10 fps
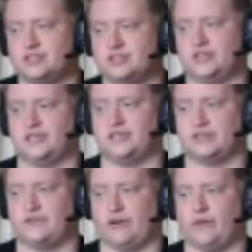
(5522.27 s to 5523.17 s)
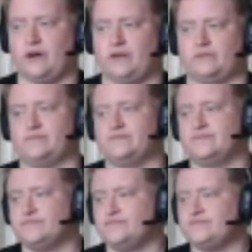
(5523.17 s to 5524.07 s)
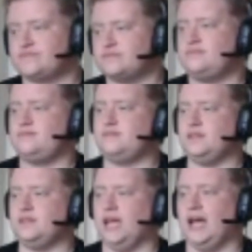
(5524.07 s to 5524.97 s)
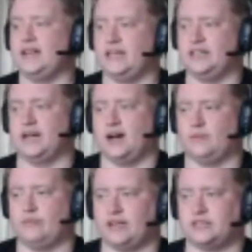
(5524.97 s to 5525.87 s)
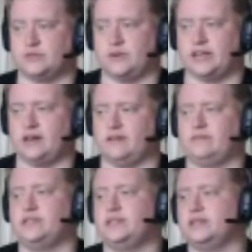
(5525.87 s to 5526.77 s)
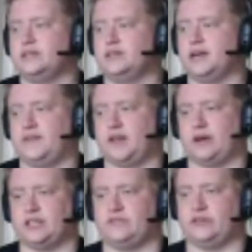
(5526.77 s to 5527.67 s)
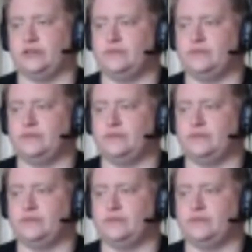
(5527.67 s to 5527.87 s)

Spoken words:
He says very well. And he makes his way down, and then waits for you.